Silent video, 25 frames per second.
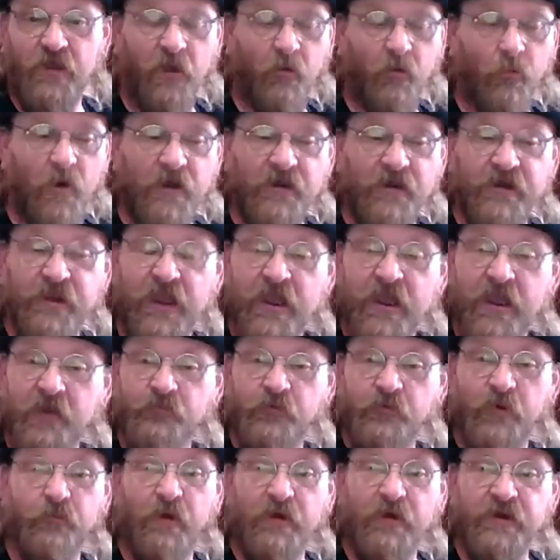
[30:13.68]
I want
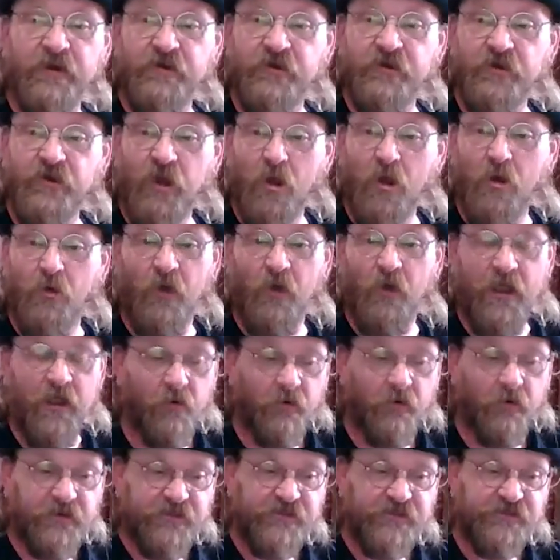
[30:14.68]
everybody to know
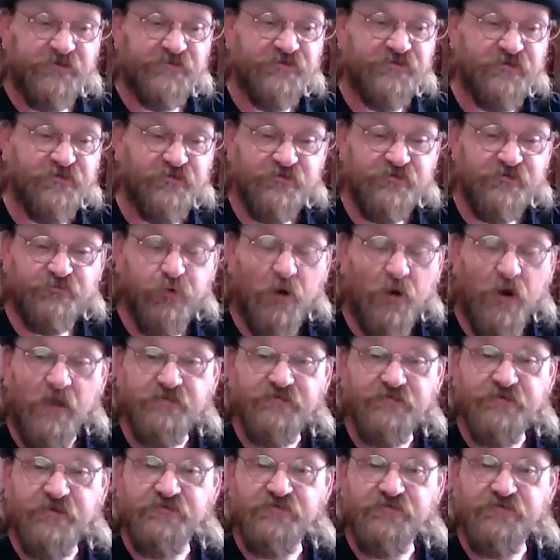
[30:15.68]
how easy this
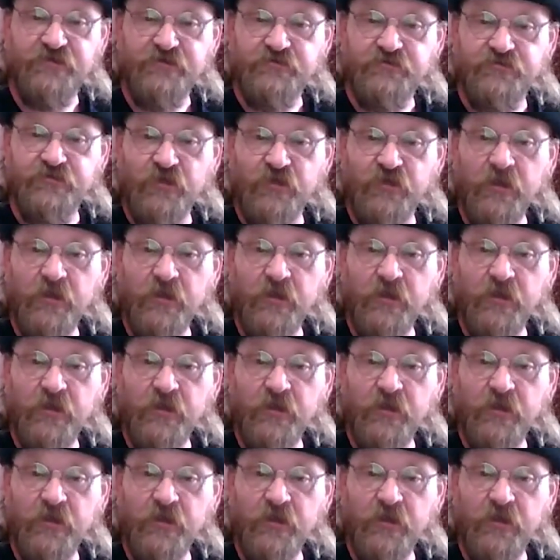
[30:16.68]
process is.